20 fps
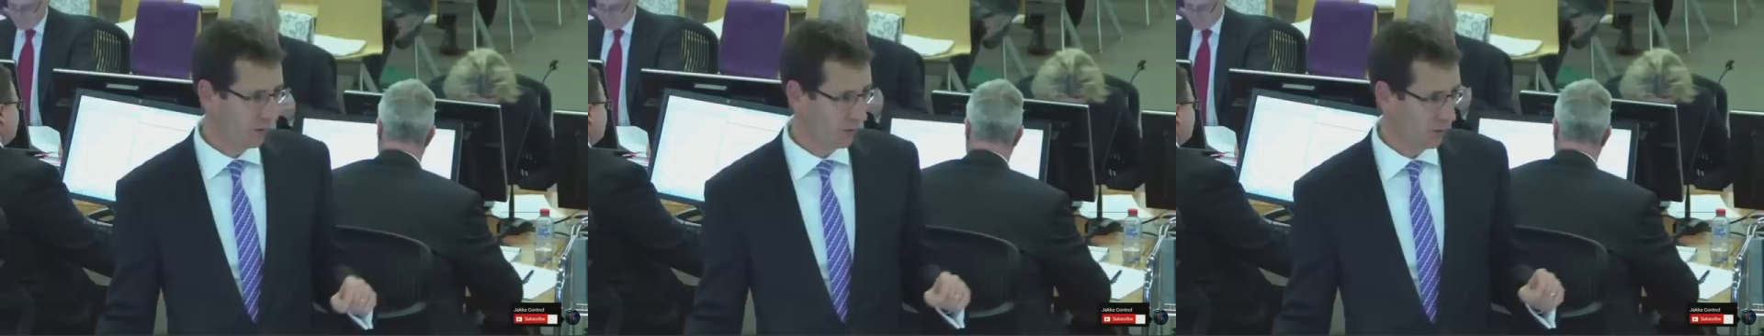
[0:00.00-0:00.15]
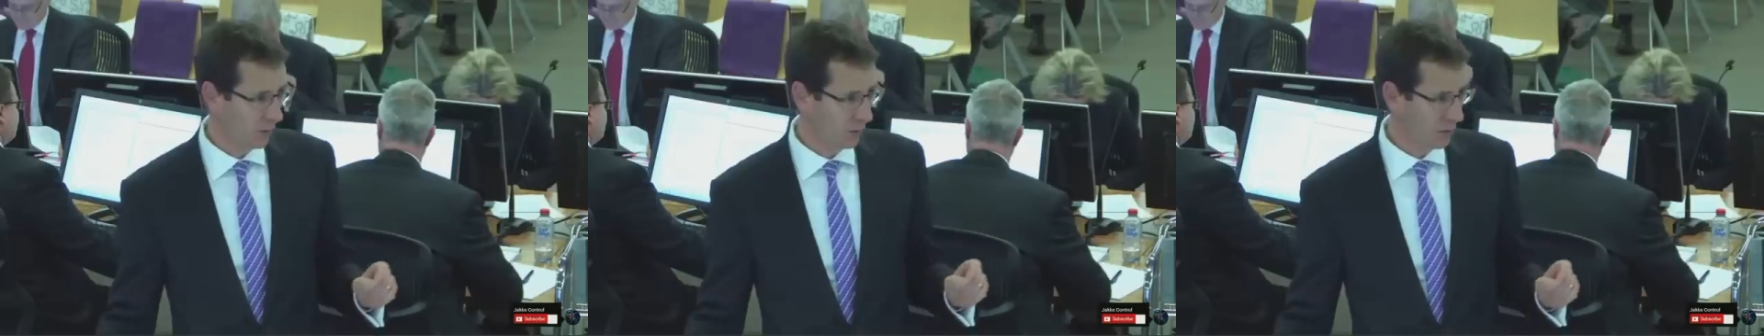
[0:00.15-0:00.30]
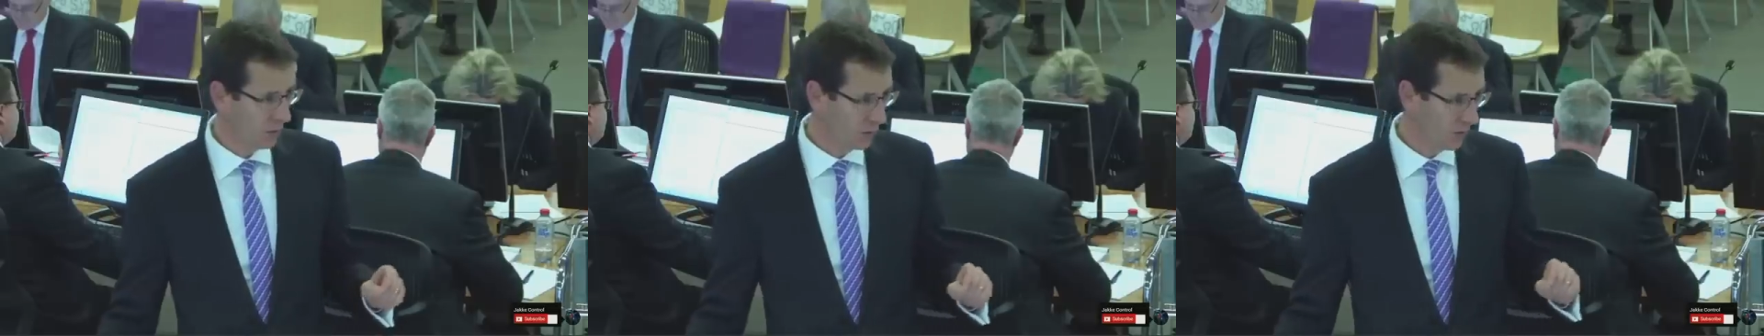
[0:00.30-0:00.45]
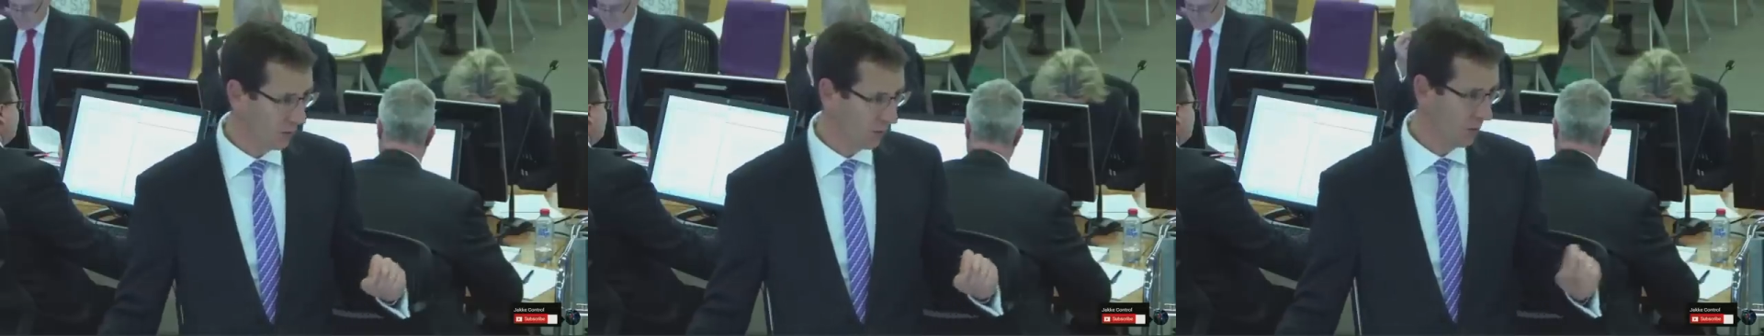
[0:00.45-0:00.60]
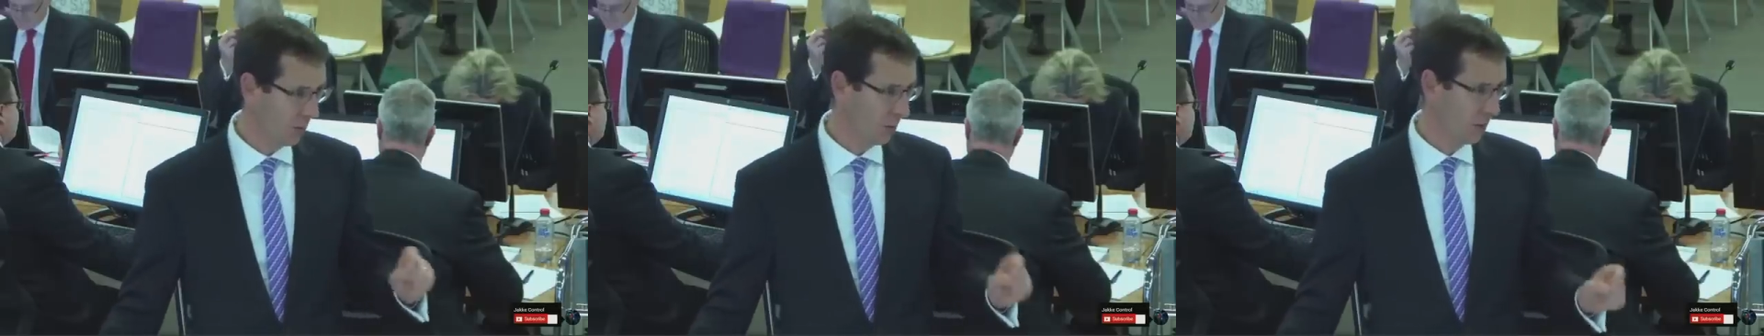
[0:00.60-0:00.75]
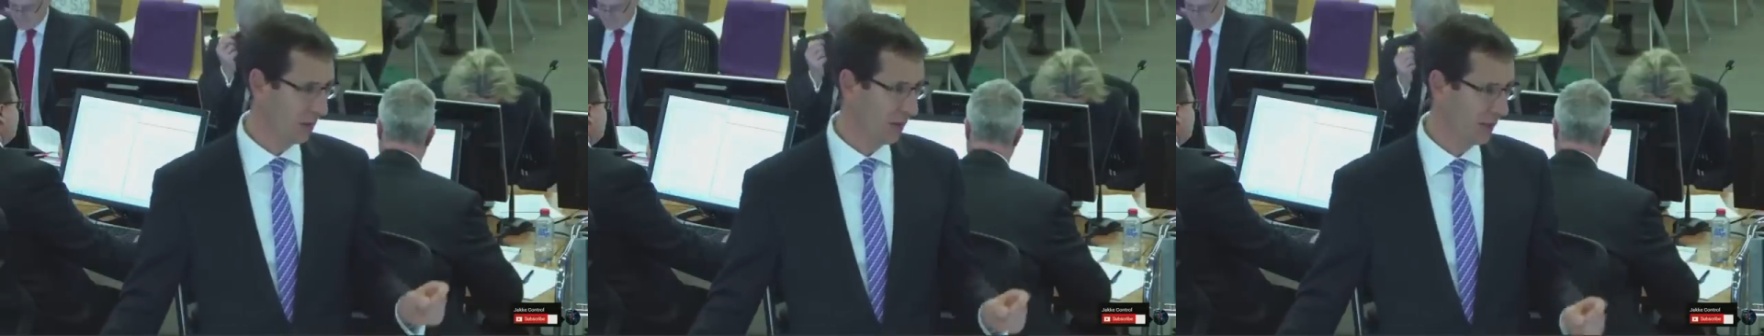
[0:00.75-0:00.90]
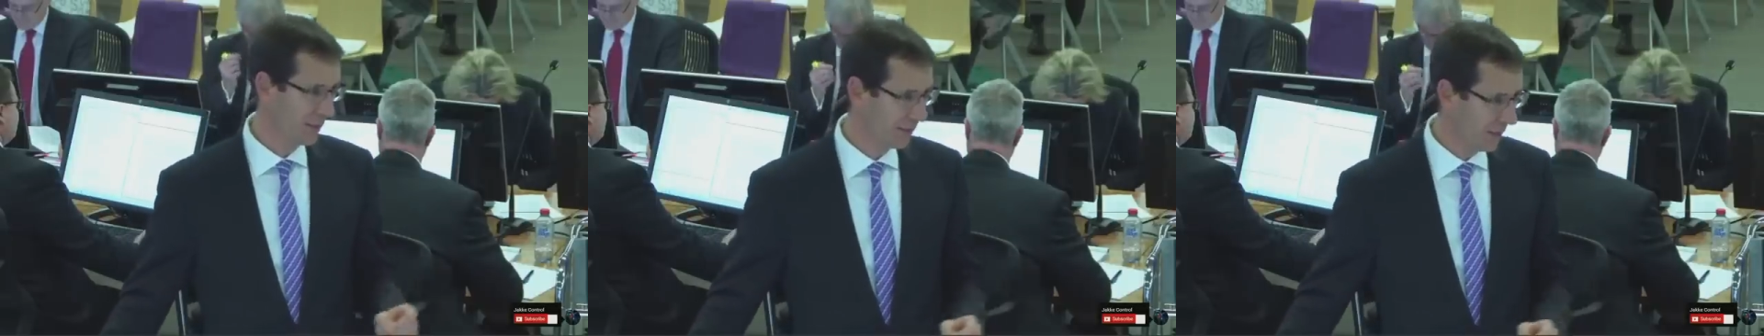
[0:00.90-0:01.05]
use of the
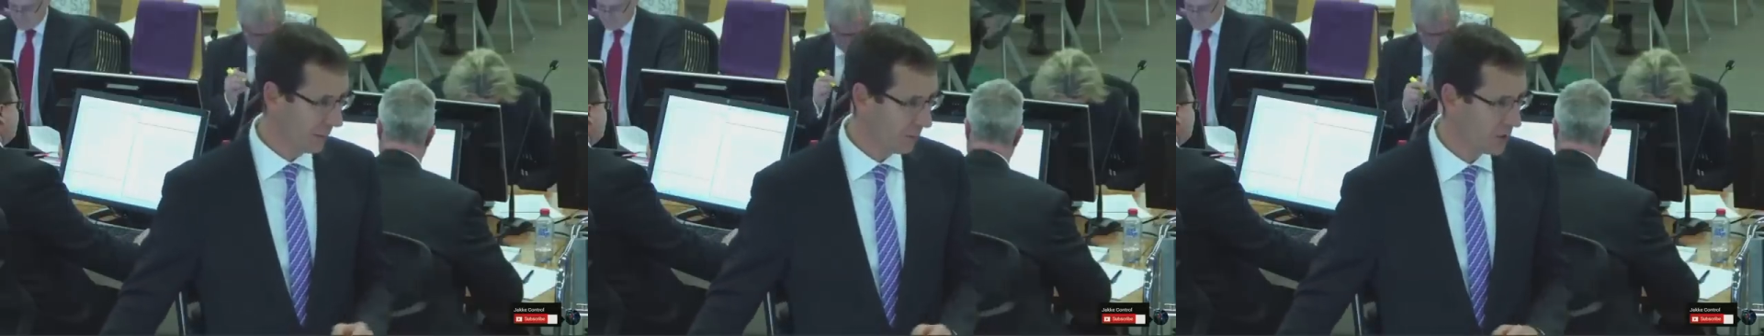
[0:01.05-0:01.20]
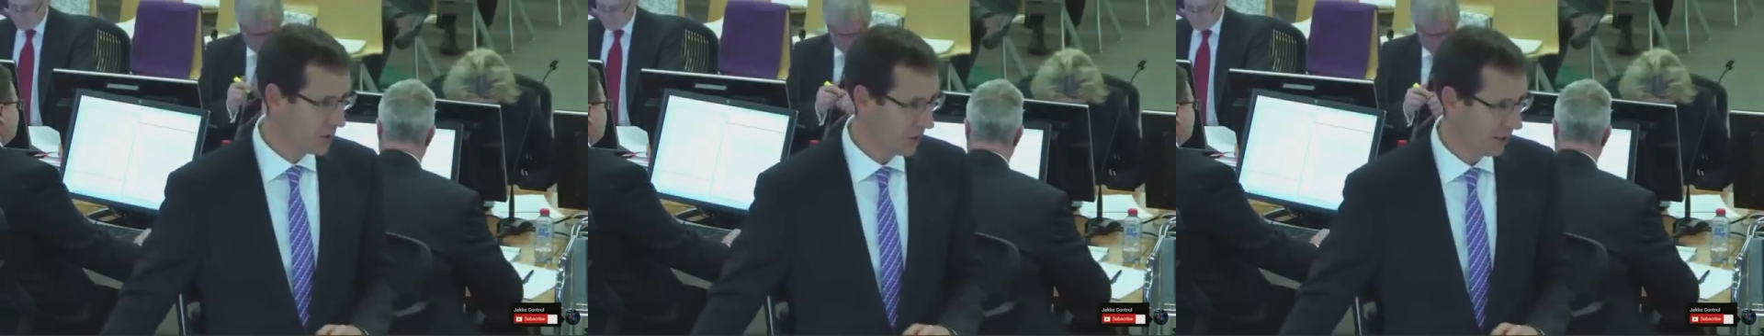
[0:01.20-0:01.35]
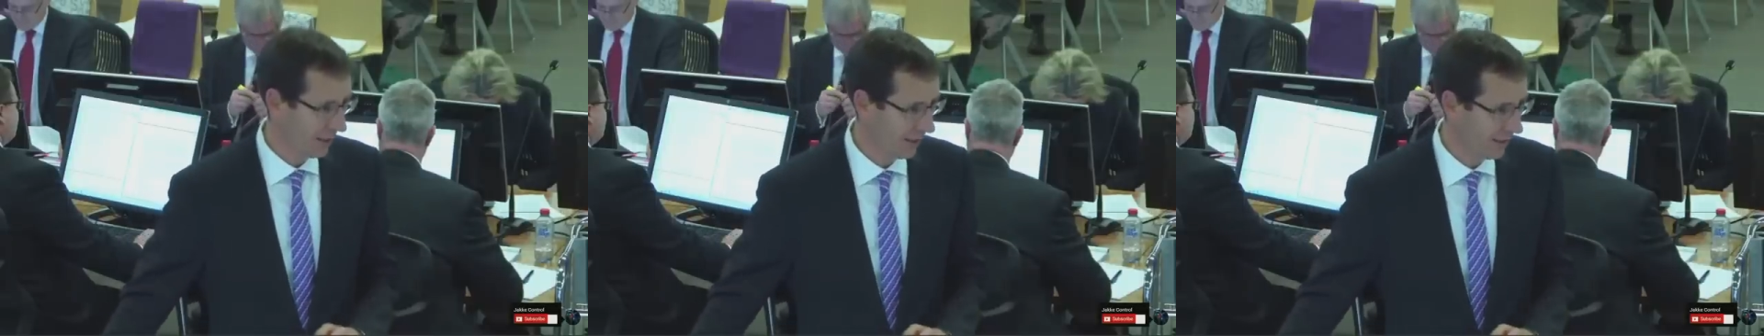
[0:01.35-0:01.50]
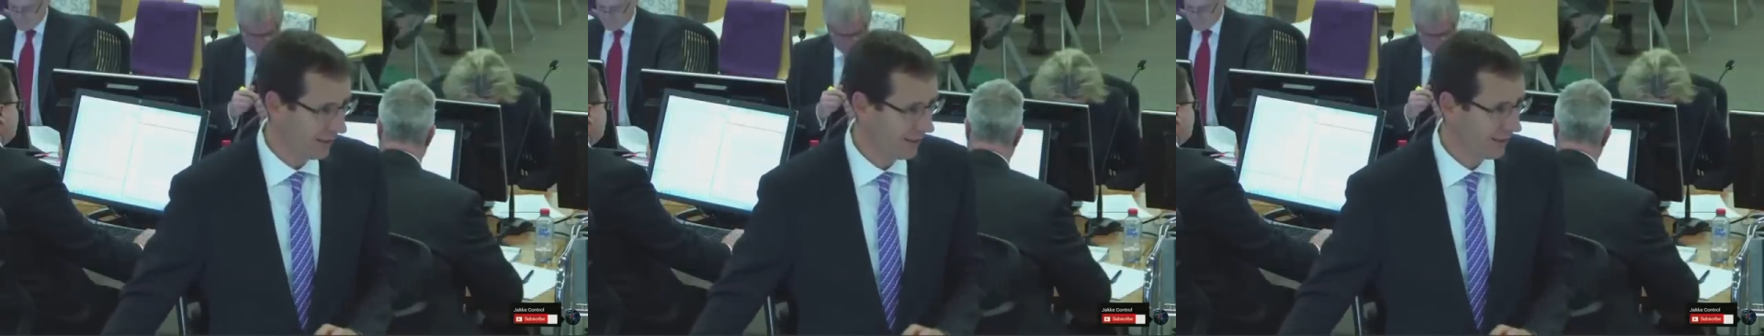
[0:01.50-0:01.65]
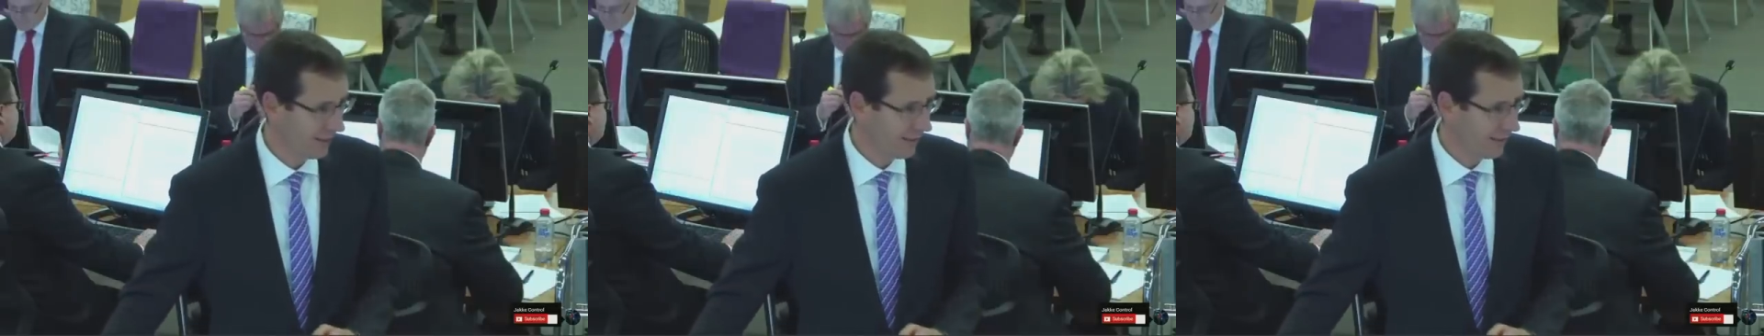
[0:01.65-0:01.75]
word exceptionally,